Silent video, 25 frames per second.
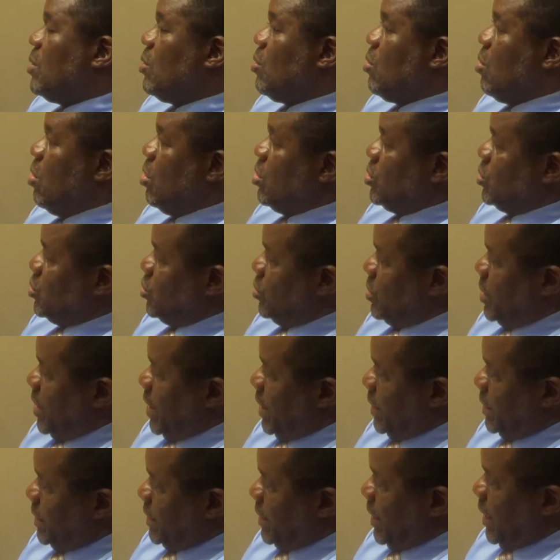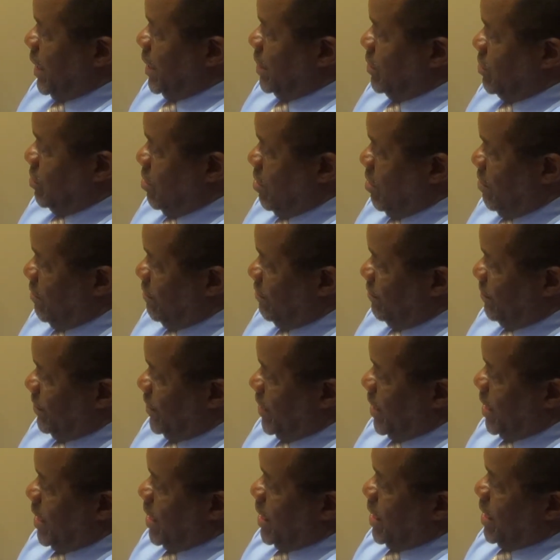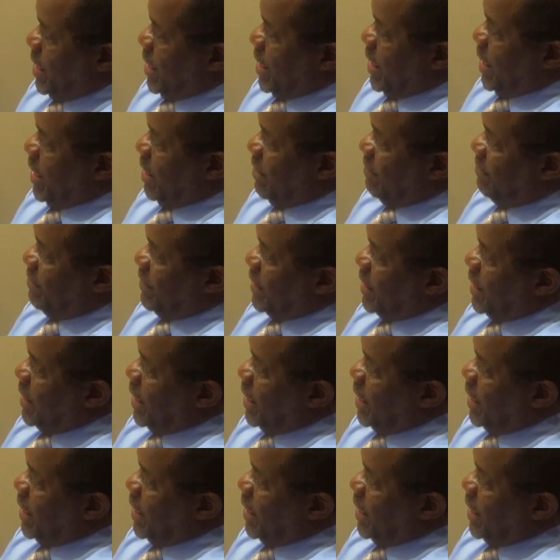gone to the extent of having